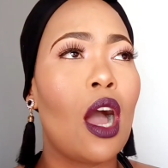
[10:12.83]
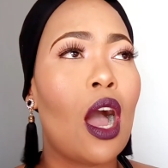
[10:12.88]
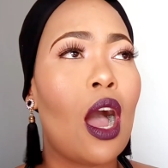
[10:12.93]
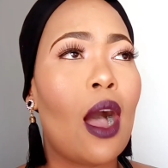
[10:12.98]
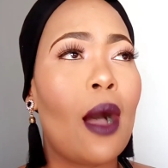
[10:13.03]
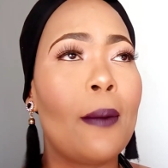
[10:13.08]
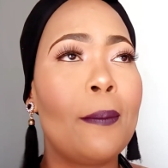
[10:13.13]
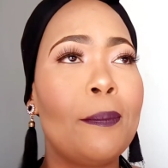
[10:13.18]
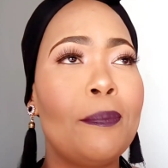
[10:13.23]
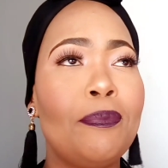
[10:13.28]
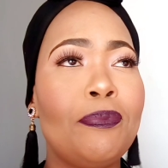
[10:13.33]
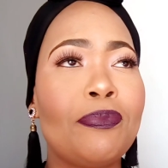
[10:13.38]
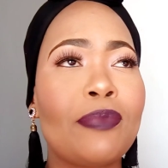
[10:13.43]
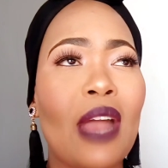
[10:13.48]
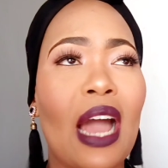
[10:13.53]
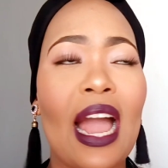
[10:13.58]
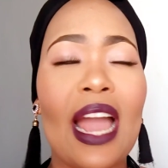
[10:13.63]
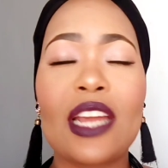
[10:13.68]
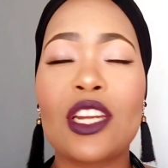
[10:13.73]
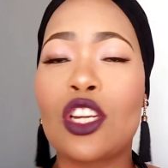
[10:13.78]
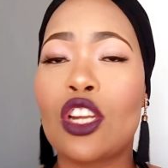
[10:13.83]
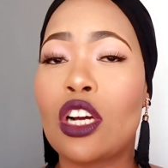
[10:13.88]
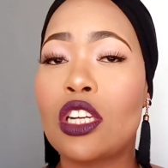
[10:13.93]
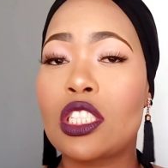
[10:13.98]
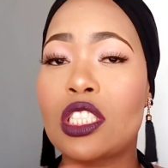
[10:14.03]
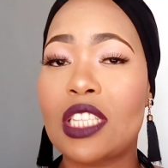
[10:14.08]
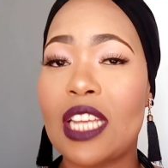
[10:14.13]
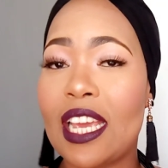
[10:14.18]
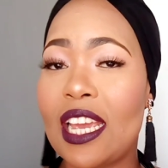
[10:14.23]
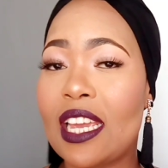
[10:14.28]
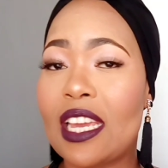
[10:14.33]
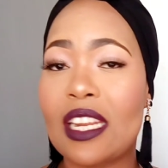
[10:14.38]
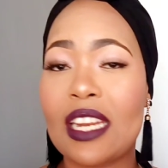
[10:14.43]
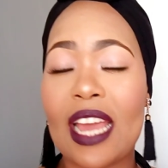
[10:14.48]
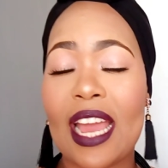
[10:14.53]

Um, I had not taken